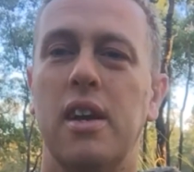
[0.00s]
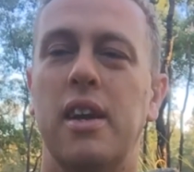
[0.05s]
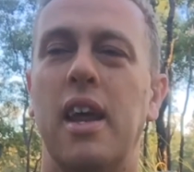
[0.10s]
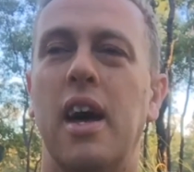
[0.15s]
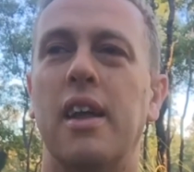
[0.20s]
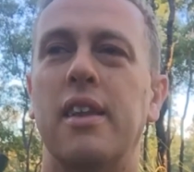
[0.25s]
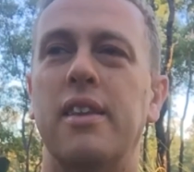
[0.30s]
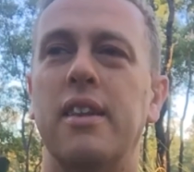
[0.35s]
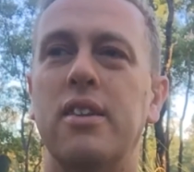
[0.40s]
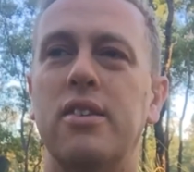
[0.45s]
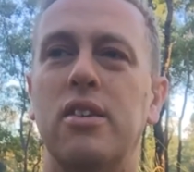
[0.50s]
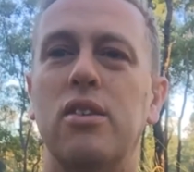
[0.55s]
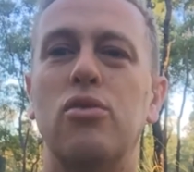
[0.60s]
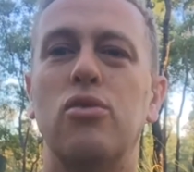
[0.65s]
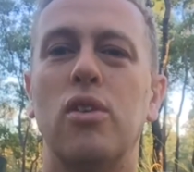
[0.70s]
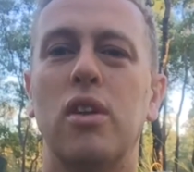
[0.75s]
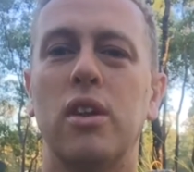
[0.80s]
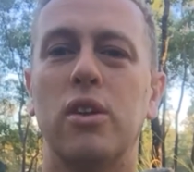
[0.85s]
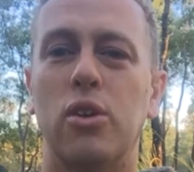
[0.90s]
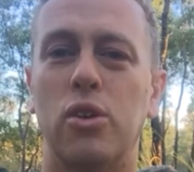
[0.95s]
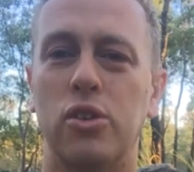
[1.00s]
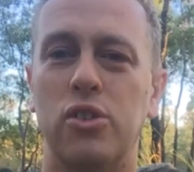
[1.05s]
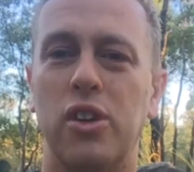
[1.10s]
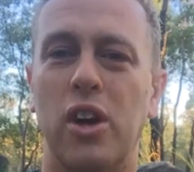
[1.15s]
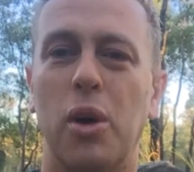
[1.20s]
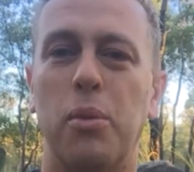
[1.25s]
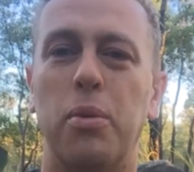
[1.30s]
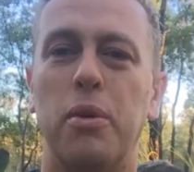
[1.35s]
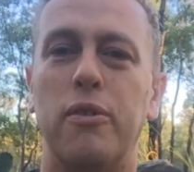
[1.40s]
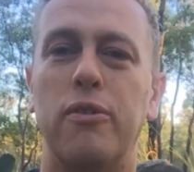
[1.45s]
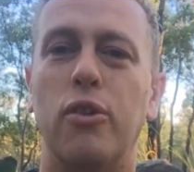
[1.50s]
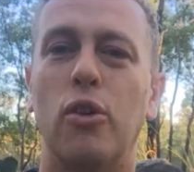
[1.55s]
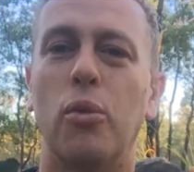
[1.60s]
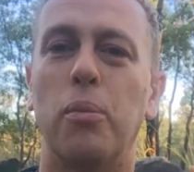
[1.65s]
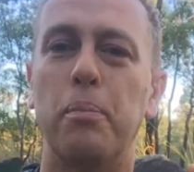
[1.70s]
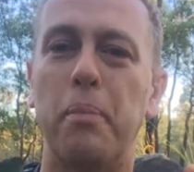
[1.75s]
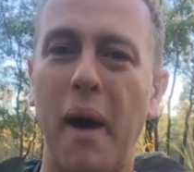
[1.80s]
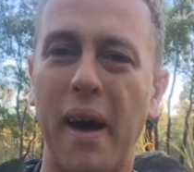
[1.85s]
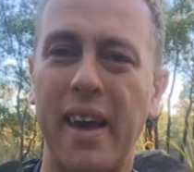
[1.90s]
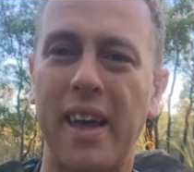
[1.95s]
Now, this is really good to help you fall
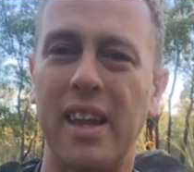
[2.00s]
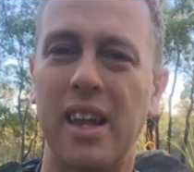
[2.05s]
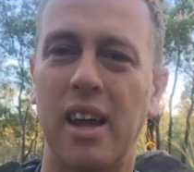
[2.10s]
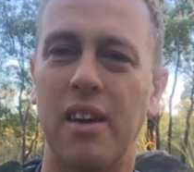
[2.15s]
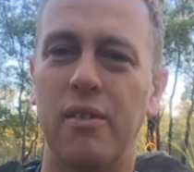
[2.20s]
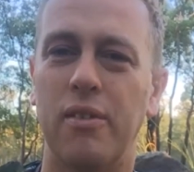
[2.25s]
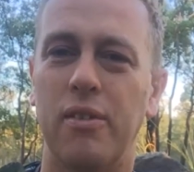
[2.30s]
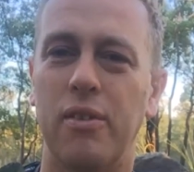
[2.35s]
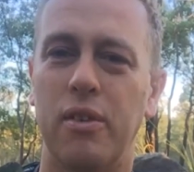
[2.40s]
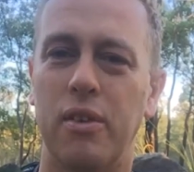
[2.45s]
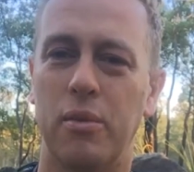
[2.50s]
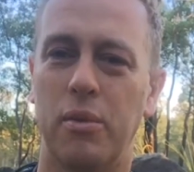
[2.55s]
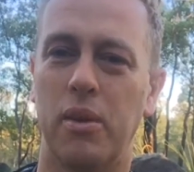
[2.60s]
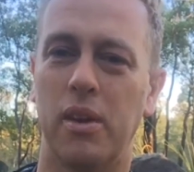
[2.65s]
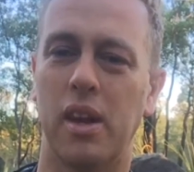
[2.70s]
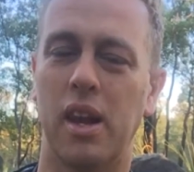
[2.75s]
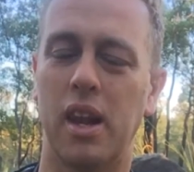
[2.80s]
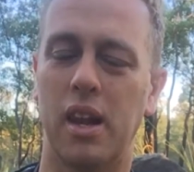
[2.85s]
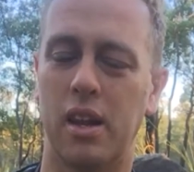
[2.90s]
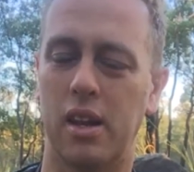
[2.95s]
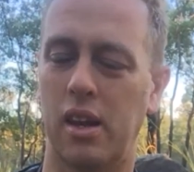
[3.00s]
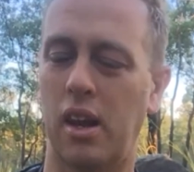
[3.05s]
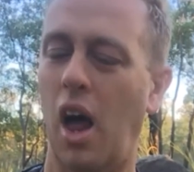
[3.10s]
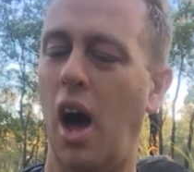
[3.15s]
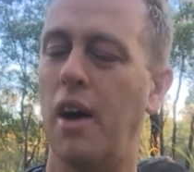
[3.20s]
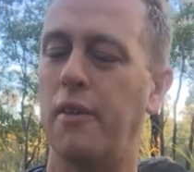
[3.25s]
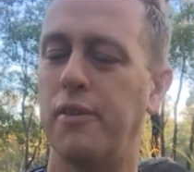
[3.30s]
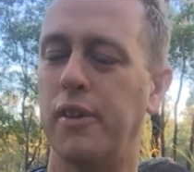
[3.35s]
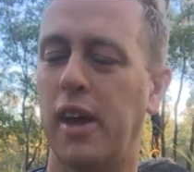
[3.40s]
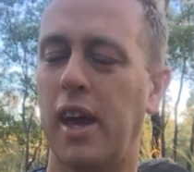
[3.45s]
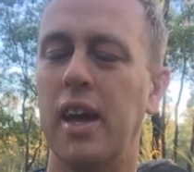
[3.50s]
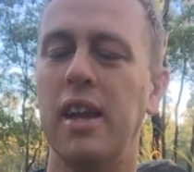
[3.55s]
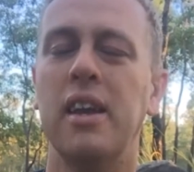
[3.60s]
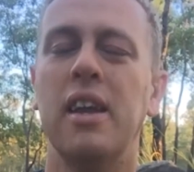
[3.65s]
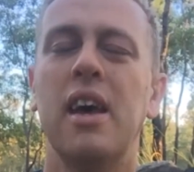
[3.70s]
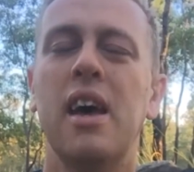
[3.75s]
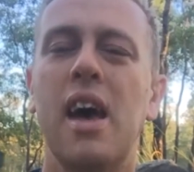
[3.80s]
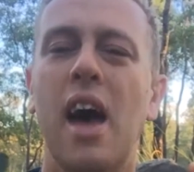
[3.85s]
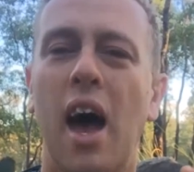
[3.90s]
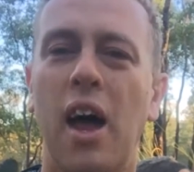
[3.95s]
back in love with life
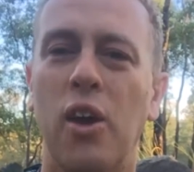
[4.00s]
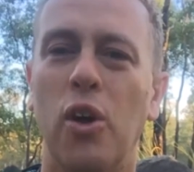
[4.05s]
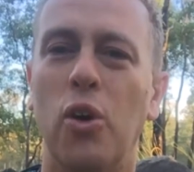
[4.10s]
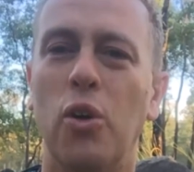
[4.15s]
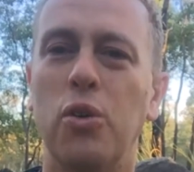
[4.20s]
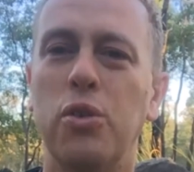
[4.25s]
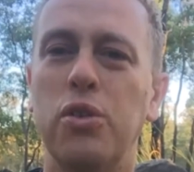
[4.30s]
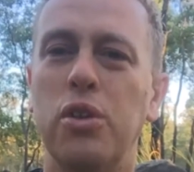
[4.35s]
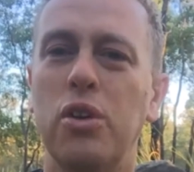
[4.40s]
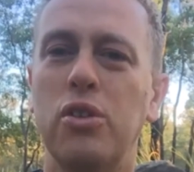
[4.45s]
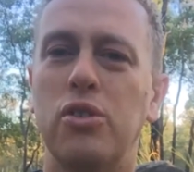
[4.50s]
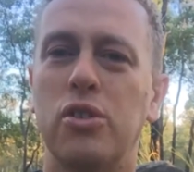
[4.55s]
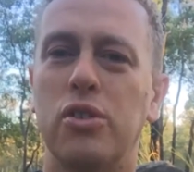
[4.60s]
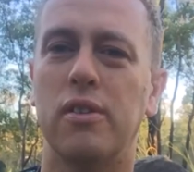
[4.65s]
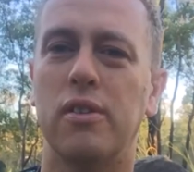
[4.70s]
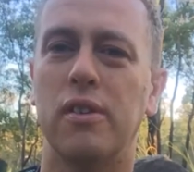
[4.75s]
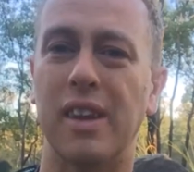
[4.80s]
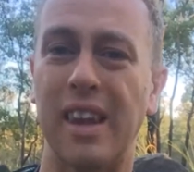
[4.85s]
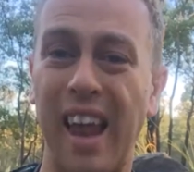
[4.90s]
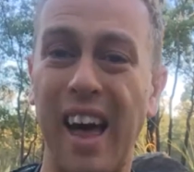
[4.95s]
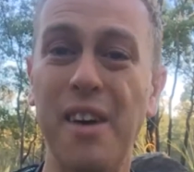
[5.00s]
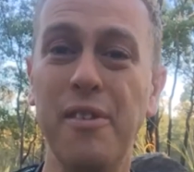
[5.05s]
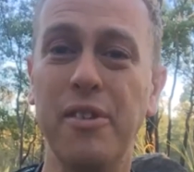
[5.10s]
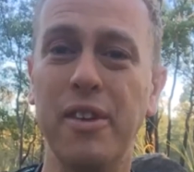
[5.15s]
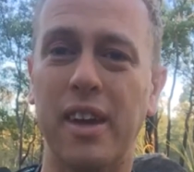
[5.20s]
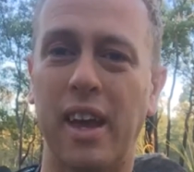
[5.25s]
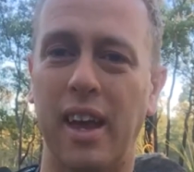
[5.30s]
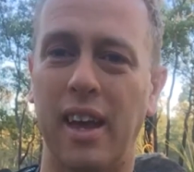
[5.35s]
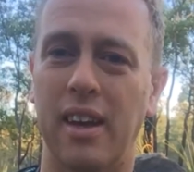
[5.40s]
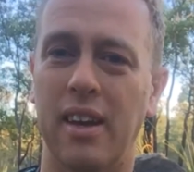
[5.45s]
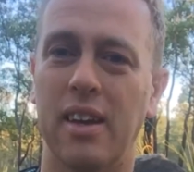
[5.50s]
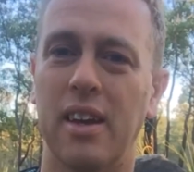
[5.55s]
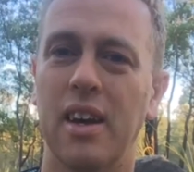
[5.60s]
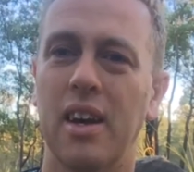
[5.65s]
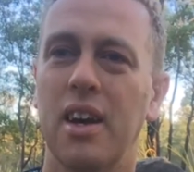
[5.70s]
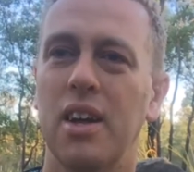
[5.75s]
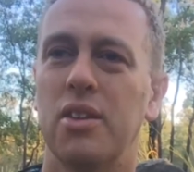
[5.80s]
again, and also to love again.